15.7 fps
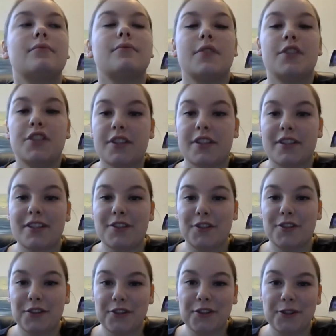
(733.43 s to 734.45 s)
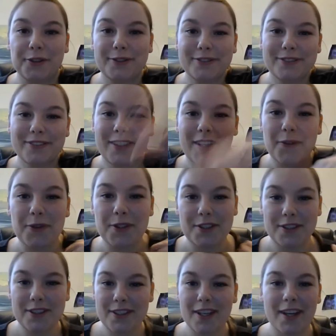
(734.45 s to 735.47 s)
she's a teacher too, which
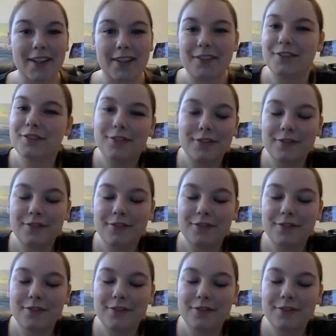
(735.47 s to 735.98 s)
is kind of